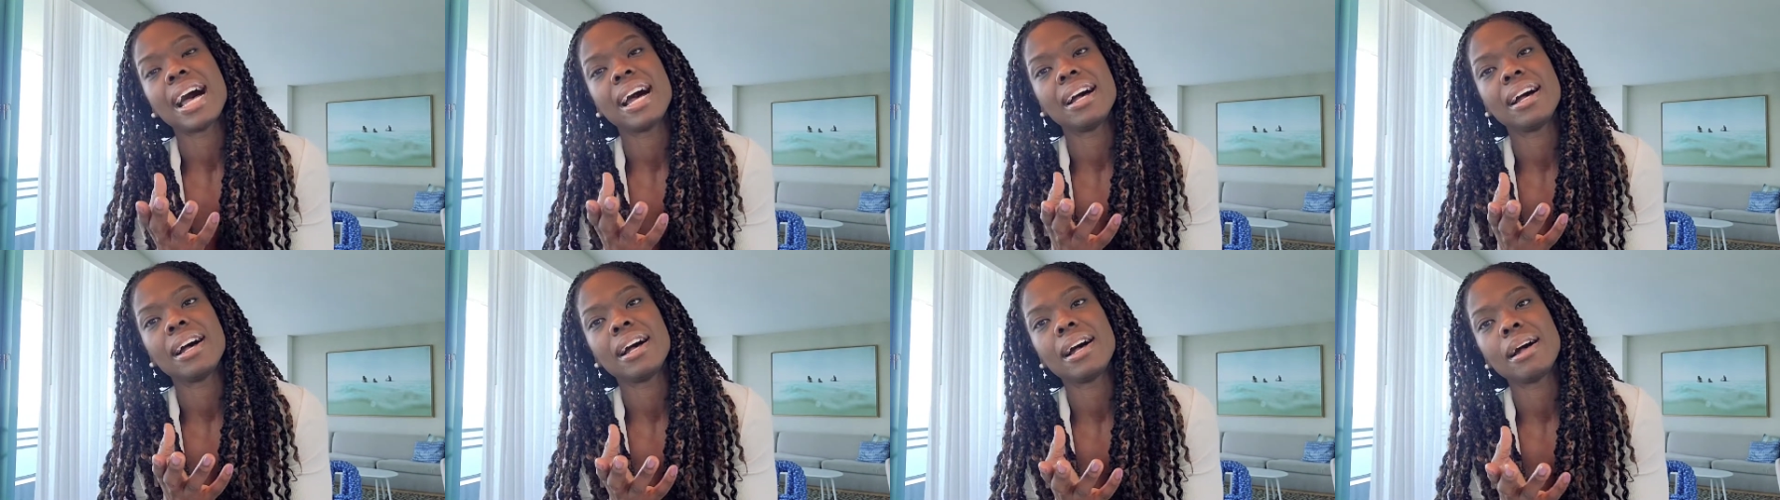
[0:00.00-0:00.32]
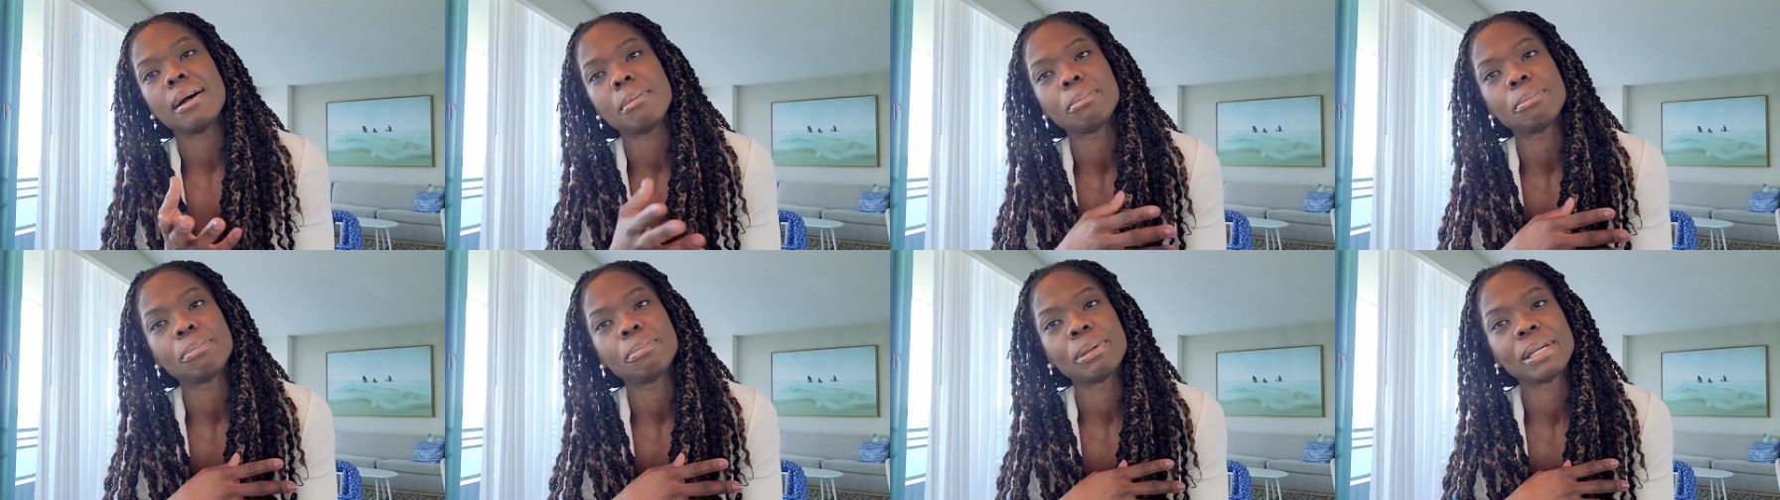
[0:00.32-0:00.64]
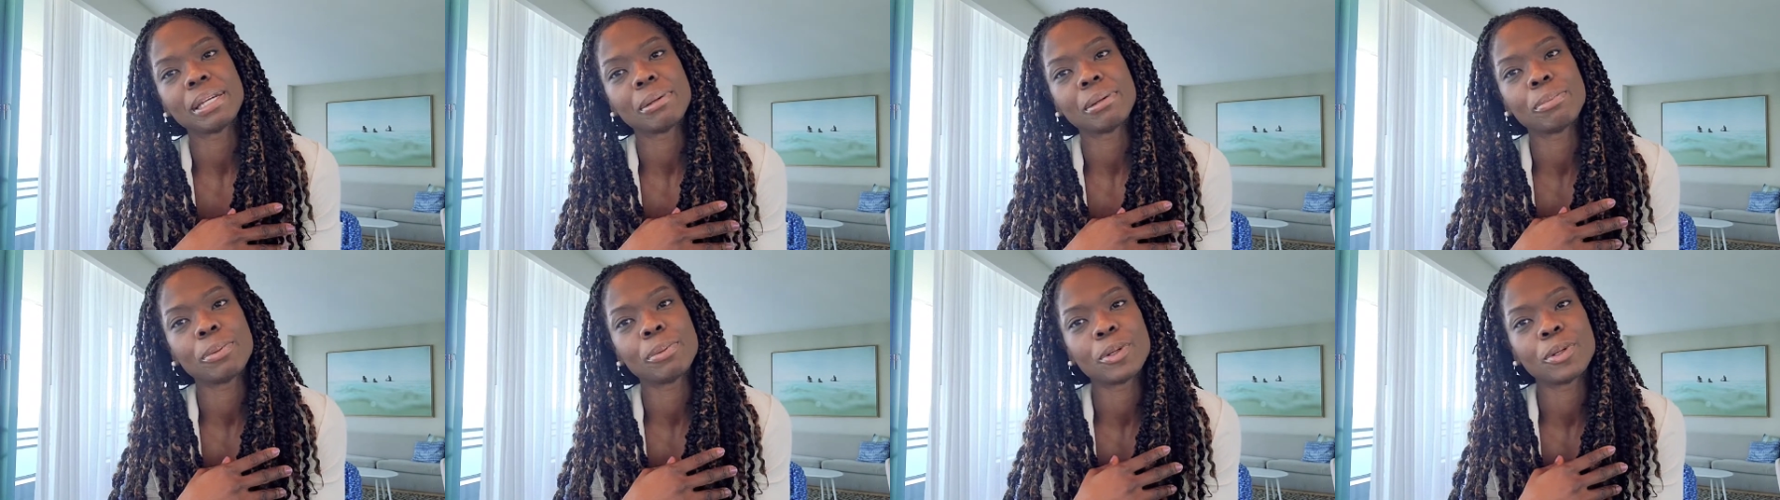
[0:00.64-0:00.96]
um,
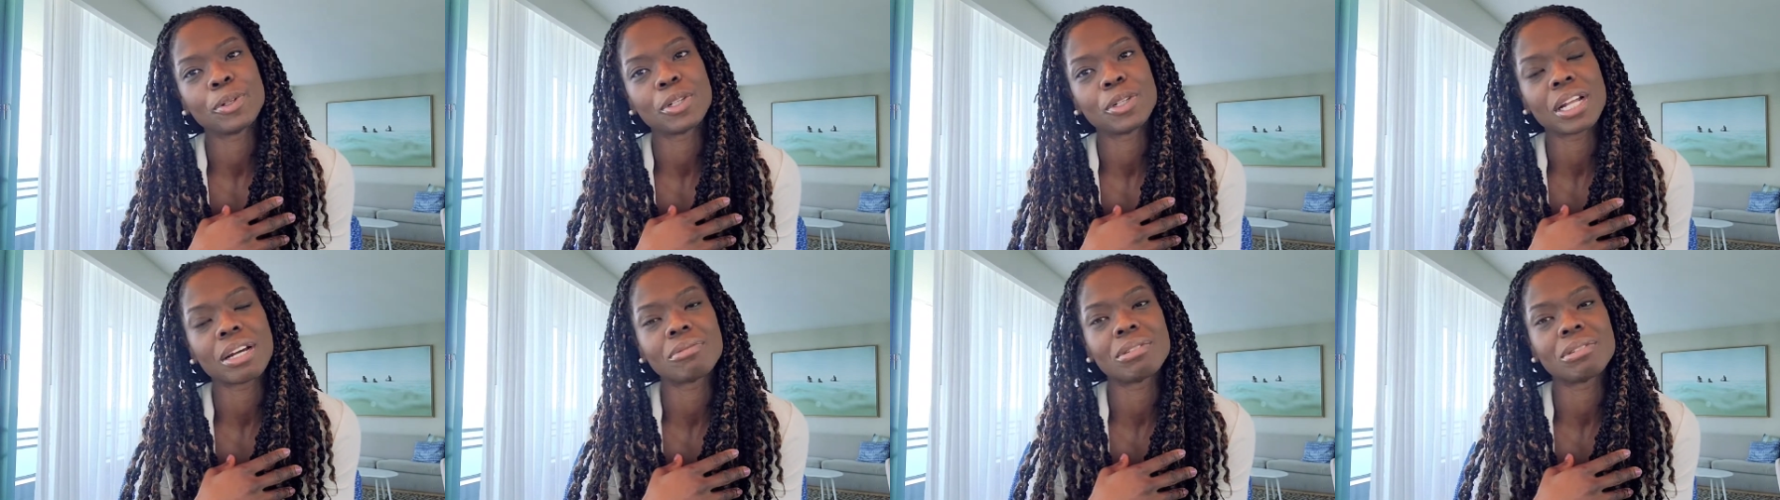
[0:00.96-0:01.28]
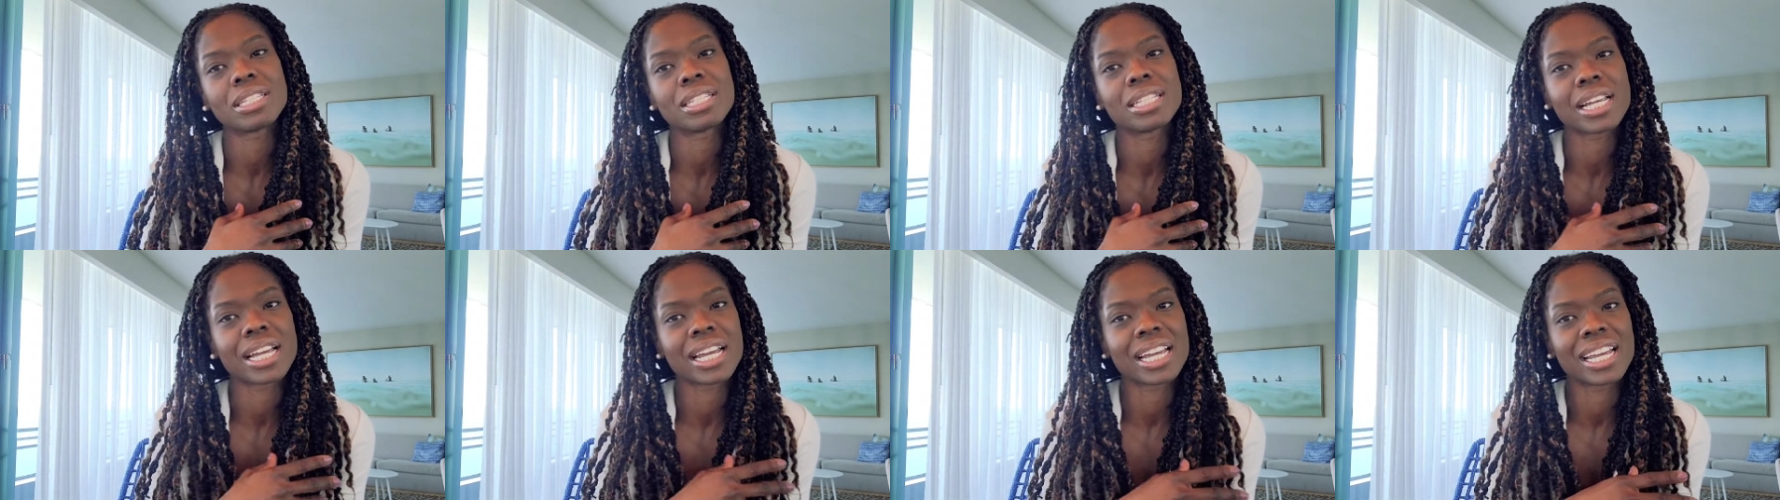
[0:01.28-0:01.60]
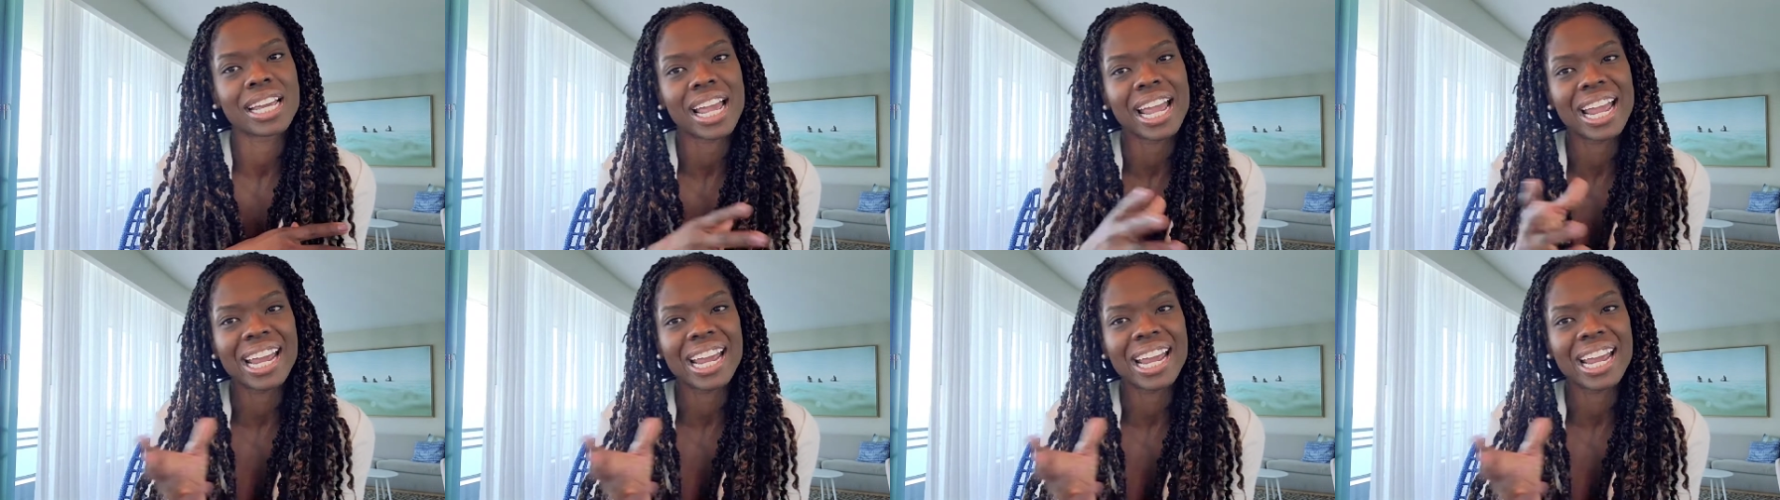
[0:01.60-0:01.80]
people, I would say